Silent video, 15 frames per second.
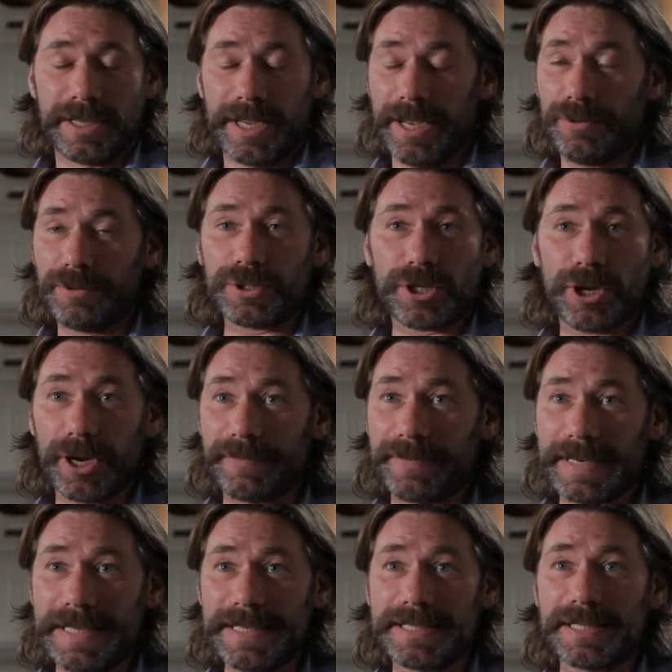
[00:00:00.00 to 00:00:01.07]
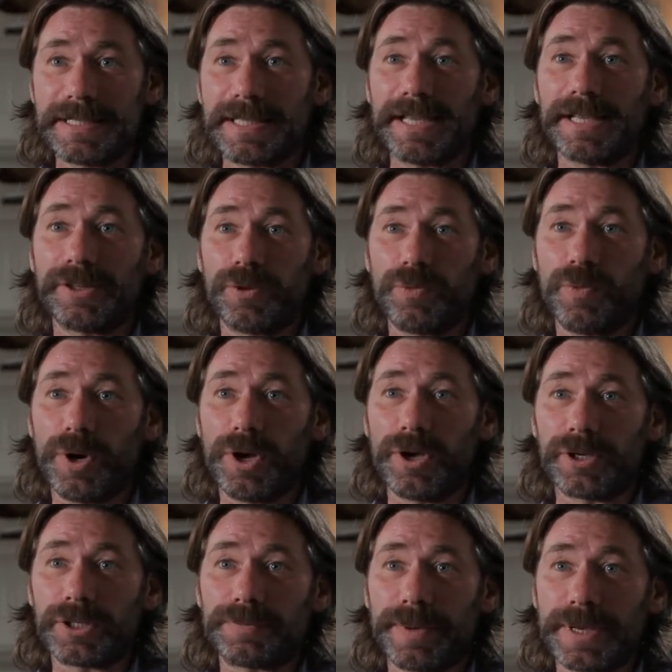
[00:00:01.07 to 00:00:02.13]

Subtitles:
It kind of an easy thing that worked.